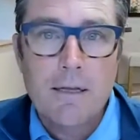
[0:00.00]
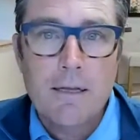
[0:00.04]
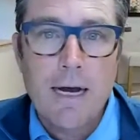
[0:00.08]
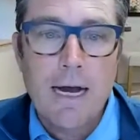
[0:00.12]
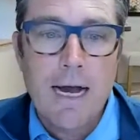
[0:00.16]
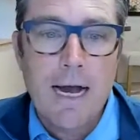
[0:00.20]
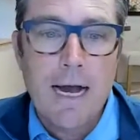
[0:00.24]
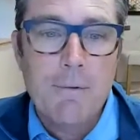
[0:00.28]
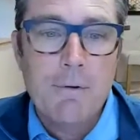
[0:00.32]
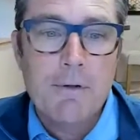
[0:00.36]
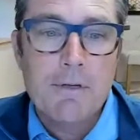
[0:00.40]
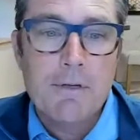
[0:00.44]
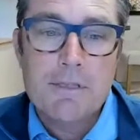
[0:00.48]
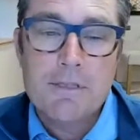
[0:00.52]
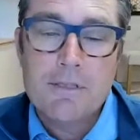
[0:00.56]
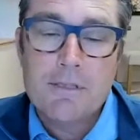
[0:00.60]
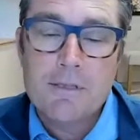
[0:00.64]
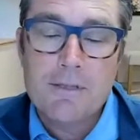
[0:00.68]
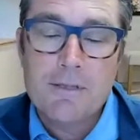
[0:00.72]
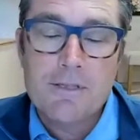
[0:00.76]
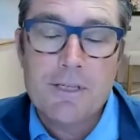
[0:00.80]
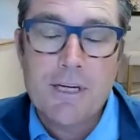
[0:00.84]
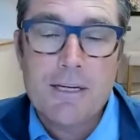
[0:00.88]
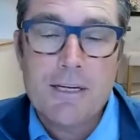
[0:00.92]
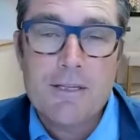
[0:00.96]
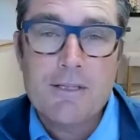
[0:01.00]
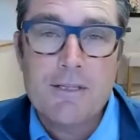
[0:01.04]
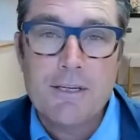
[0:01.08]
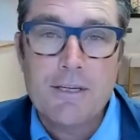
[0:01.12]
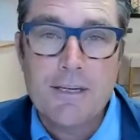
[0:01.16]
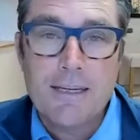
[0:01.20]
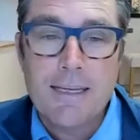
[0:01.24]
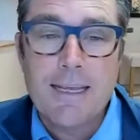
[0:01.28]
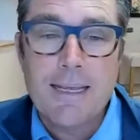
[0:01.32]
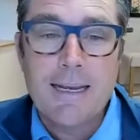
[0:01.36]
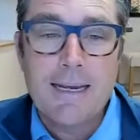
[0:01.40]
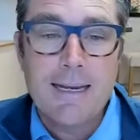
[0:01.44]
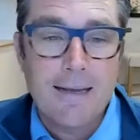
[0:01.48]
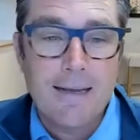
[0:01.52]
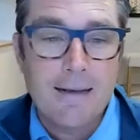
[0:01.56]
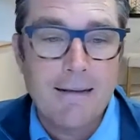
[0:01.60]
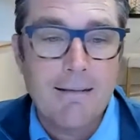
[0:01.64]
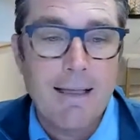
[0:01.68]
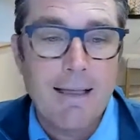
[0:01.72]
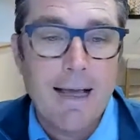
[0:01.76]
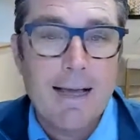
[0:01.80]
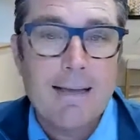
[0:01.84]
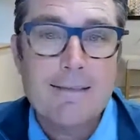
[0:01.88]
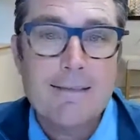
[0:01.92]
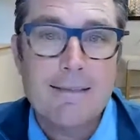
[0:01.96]
would suggest getting a
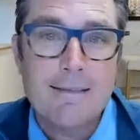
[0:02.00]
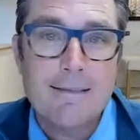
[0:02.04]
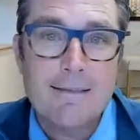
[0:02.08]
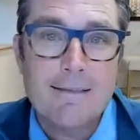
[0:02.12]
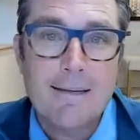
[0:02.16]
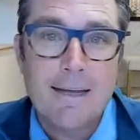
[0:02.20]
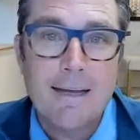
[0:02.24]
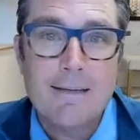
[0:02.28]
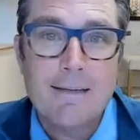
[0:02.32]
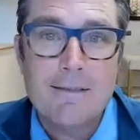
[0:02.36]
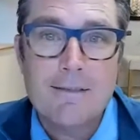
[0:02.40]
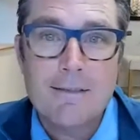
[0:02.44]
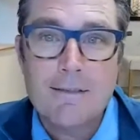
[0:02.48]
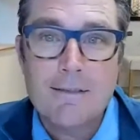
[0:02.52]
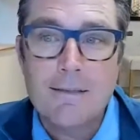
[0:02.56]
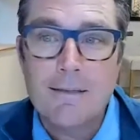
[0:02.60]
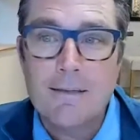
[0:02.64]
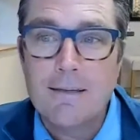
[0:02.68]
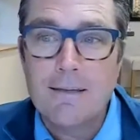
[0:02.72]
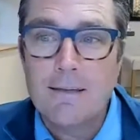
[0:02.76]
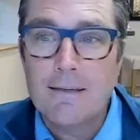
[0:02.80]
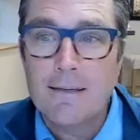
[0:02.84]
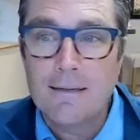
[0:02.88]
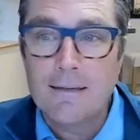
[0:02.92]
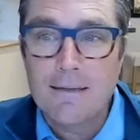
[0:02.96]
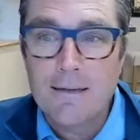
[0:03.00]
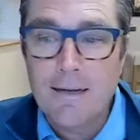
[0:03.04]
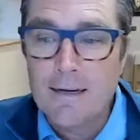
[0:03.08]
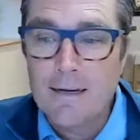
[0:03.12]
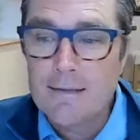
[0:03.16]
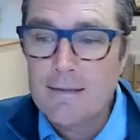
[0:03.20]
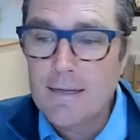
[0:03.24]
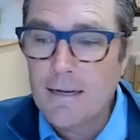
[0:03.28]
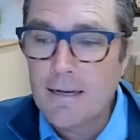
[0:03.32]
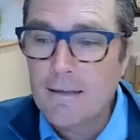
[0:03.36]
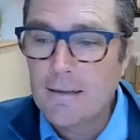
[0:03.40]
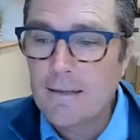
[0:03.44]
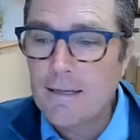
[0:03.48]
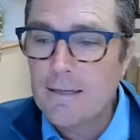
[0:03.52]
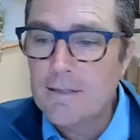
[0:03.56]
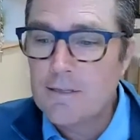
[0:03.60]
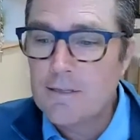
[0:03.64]
glasses test and contact lens